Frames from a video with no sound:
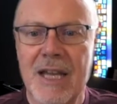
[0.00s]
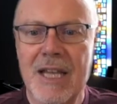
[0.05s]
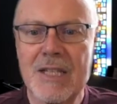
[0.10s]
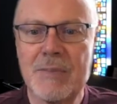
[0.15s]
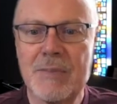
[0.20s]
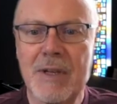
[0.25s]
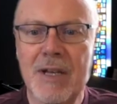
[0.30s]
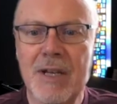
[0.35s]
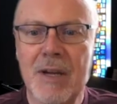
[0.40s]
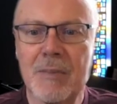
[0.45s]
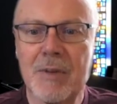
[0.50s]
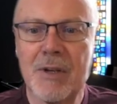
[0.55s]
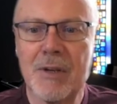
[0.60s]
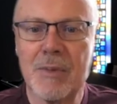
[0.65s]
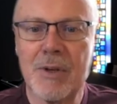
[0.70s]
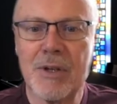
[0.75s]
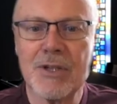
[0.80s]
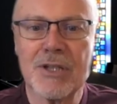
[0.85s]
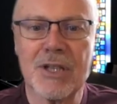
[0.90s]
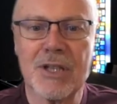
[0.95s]
It's become
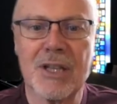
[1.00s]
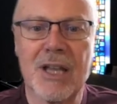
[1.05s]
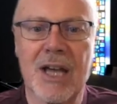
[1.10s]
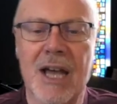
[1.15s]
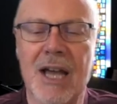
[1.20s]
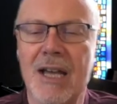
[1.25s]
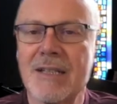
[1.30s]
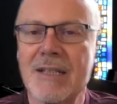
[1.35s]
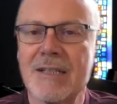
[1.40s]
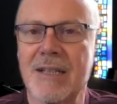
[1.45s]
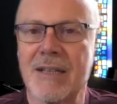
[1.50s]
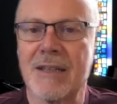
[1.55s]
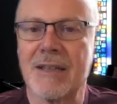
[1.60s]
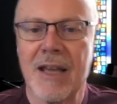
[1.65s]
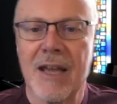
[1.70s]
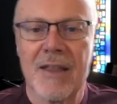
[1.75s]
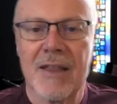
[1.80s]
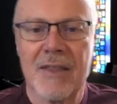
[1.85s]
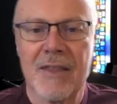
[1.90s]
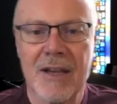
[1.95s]
commercialized, and
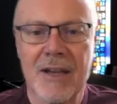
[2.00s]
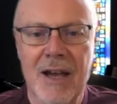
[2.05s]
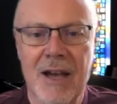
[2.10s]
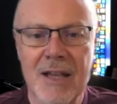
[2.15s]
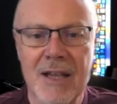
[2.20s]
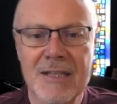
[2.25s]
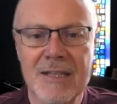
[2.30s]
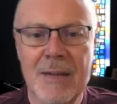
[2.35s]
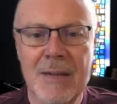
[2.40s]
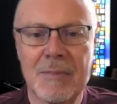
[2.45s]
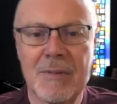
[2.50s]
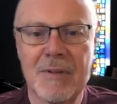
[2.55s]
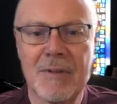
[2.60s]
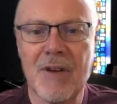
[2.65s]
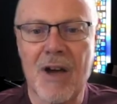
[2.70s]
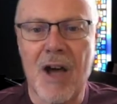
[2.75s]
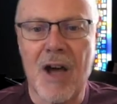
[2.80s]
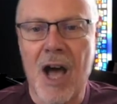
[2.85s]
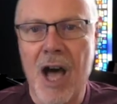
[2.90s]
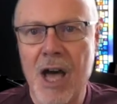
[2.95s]
the concept
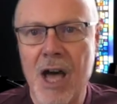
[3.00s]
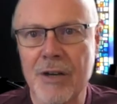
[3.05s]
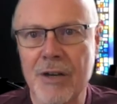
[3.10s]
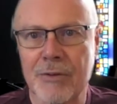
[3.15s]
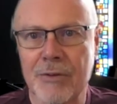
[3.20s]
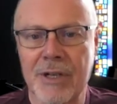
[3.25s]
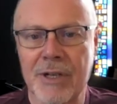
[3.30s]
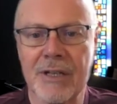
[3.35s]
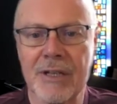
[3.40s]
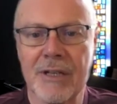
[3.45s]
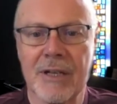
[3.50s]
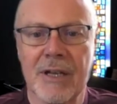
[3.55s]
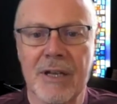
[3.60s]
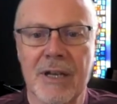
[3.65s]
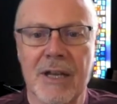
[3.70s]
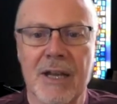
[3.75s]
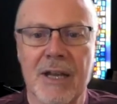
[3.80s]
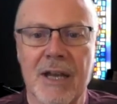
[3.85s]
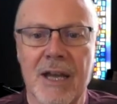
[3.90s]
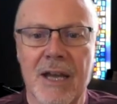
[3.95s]
of honoring
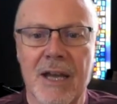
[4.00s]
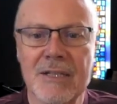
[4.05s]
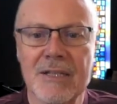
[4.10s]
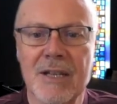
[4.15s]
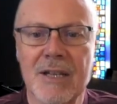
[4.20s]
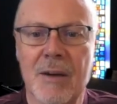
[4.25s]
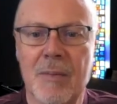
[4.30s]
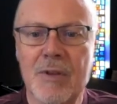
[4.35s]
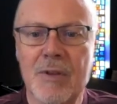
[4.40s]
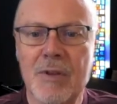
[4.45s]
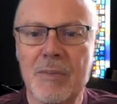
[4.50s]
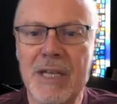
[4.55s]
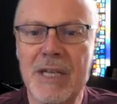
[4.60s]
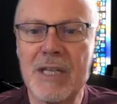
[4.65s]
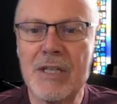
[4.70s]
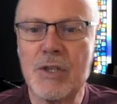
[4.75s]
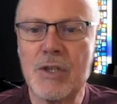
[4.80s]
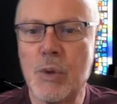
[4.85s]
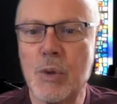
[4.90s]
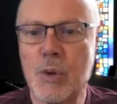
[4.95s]
has come to
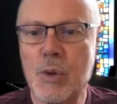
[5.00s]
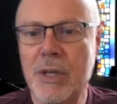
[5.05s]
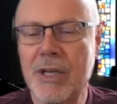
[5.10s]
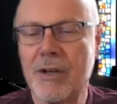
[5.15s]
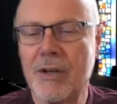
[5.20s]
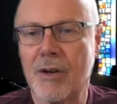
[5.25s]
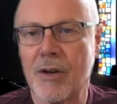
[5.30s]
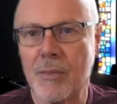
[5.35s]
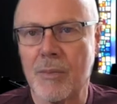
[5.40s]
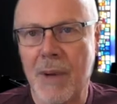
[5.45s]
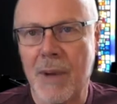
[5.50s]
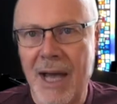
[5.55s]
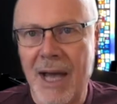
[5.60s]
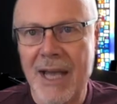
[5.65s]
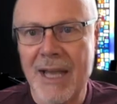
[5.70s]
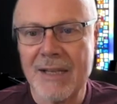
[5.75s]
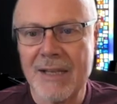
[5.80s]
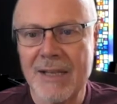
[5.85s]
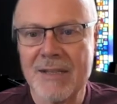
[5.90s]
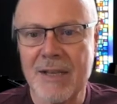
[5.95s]
mean doing or
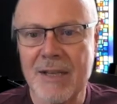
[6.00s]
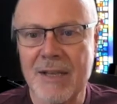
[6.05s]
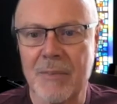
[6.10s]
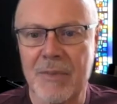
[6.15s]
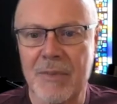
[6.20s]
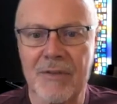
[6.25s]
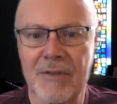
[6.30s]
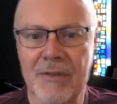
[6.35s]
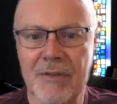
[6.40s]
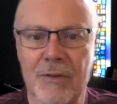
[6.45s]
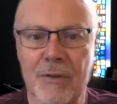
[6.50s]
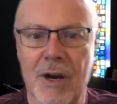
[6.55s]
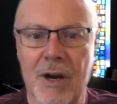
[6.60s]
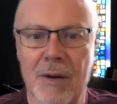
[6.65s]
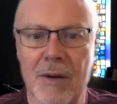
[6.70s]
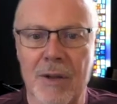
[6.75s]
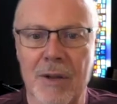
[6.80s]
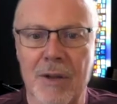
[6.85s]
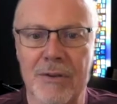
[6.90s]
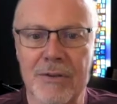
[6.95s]
buying something for
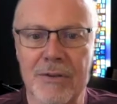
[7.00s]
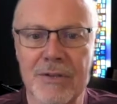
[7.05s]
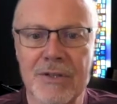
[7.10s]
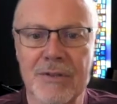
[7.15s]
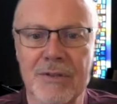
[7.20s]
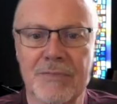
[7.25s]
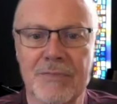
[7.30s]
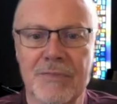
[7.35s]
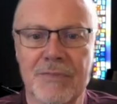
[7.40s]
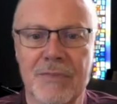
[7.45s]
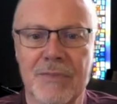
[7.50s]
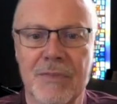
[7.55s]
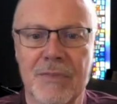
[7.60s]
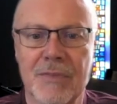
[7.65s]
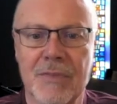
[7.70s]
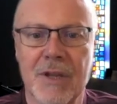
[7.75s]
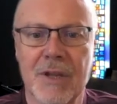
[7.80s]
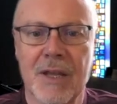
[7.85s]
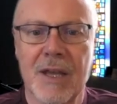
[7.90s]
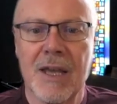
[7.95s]
our mothers.
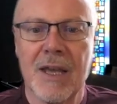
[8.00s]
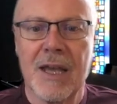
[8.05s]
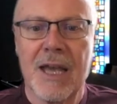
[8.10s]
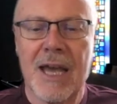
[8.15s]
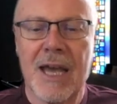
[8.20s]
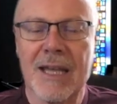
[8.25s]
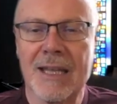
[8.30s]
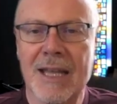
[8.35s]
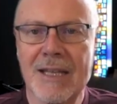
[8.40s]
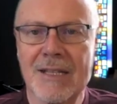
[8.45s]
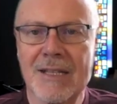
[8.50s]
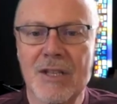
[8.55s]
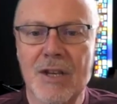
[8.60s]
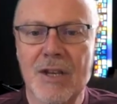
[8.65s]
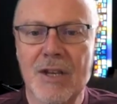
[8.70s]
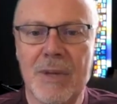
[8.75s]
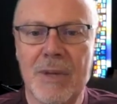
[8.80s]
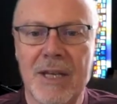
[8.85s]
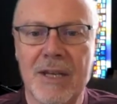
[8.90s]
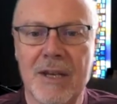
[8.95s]
And like
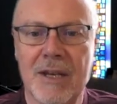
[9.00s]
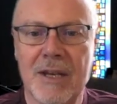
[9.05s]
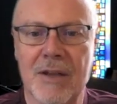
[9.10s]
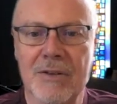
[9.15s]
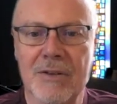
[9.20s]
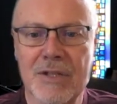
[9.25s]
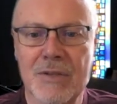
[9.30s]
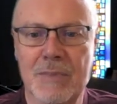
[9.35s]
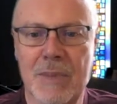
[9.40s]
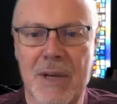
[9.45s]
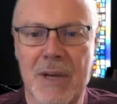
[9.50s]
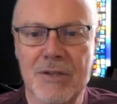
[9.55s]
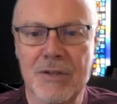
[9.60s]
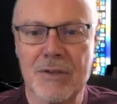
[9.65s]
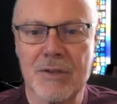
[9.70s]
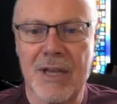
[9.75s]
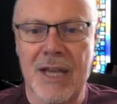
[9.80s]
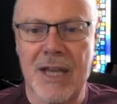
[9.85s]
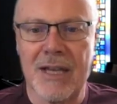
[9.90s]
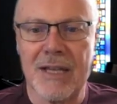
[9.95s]
so many other
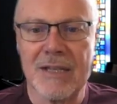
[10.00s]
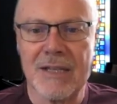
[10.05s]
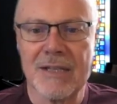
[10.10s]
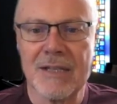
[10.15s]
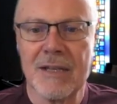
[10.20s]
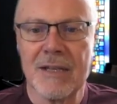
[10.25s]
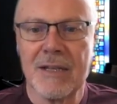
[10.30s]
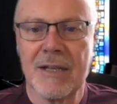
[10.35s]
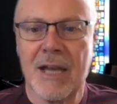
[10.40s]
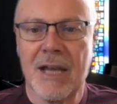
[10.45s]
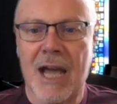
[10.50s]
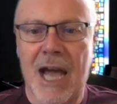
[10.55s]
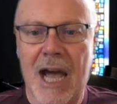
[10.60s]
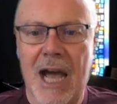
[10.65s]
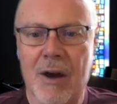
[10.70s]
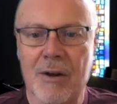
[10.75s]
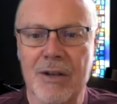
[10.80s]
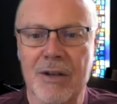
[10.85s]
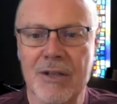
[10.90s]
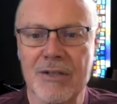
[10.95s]
special days,
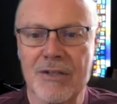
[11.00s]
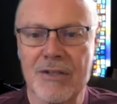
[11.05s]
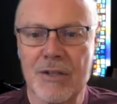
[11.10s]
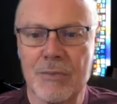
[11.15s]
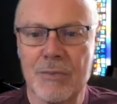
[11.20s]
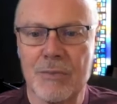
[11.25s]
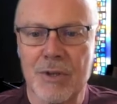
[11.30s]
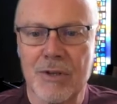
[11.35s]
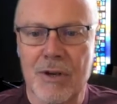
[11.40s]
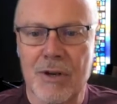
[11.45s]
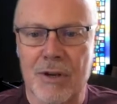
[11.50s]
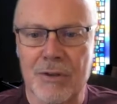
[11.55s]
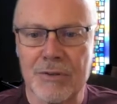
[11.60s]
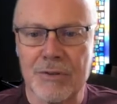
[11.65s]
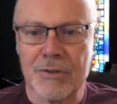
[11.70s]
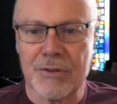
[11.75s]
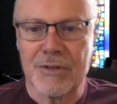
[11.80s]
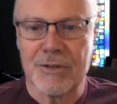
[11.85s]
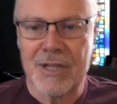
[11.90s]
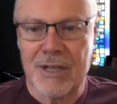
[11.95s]
our consumer
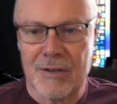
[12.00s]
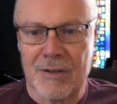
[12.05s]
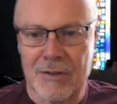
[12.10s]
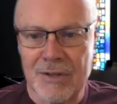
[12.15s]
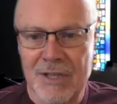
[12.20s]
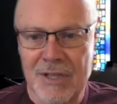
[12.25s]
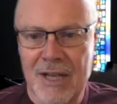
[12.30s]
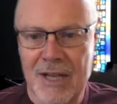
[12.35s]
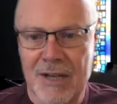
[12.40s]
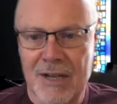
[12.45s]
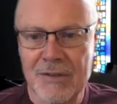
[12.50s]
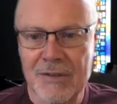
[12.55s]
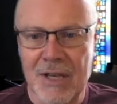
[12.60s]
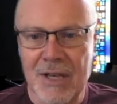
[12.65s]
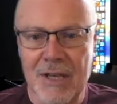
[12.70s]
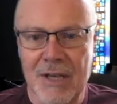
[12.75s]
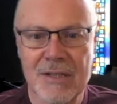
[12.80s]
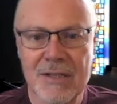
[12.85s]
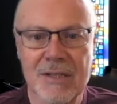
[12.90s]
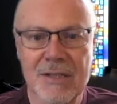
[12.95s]
culture tells
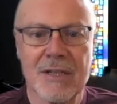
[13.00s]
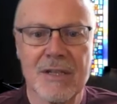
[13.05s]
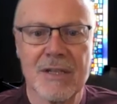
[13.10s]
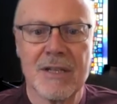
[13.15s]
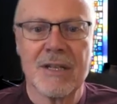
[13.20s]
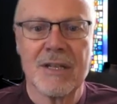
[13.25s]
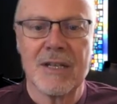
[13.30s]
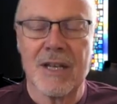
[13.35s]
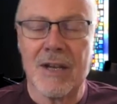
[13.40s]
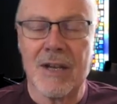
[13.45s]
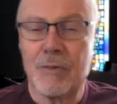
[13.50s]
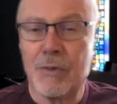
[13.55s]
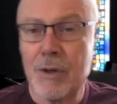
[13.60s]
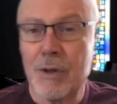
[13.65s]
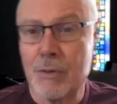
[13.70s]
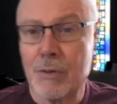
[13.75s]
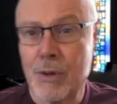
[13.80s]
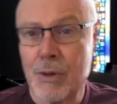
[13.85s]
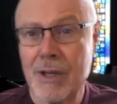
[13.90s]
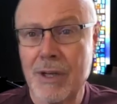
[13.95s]
us, if
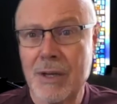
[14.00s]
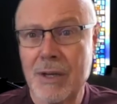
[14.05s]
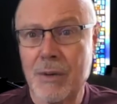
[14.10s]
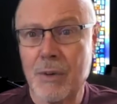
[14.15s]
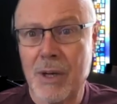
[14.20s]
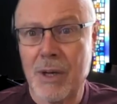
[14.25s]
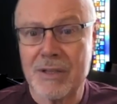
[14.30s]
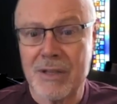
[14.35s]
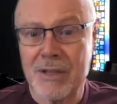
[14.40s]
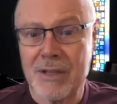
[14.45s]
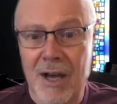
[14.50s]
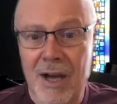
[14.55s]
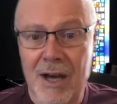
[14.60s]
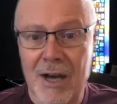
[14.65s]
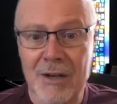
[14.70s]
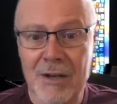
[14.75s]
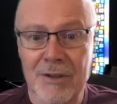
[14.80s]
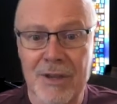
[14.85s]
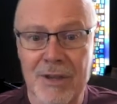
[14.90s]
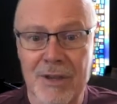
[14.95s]
we really want to
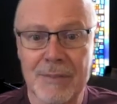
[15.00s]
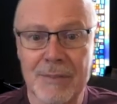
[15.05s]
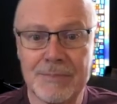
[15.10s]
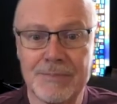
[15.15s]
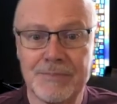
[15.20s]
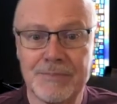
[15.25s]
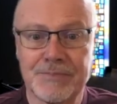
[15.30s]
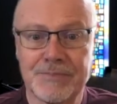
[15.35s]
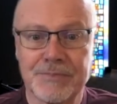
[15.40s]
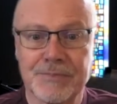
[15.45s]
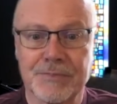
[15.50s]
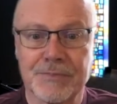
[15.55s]
honor them,